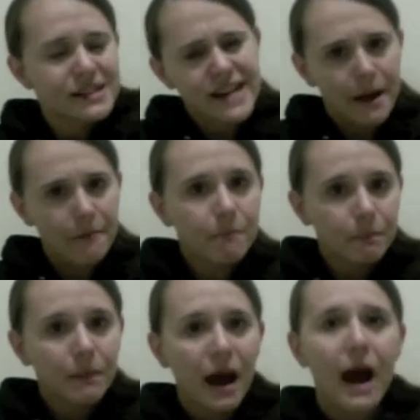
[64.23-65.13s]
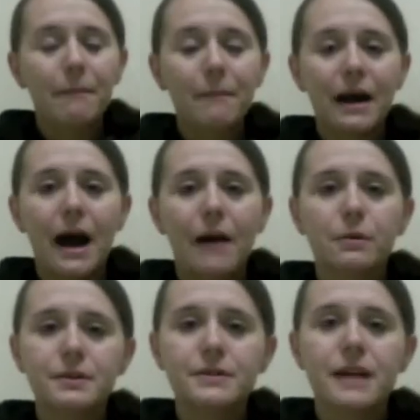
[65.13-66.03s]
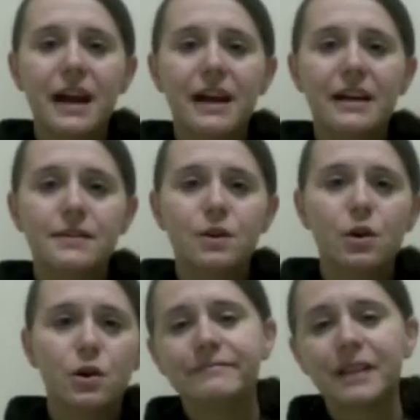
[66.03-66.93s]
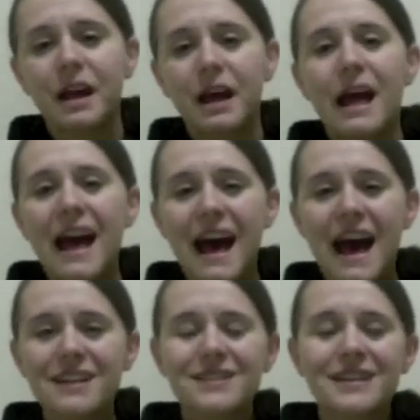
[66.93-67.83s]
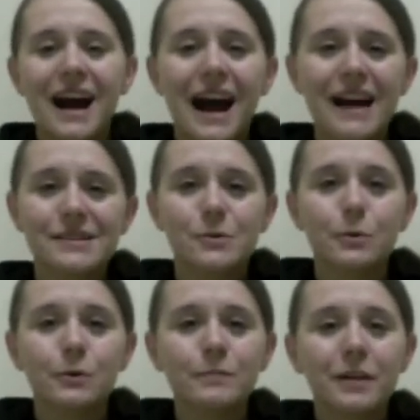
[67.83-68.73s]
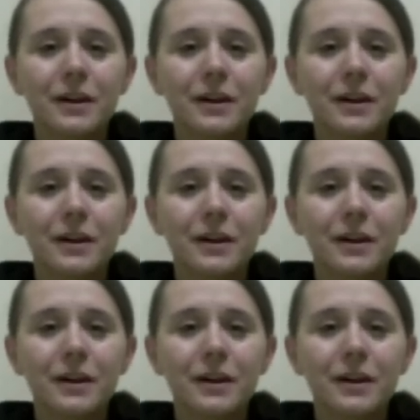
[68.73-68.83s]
name, but I will say it's called S High School.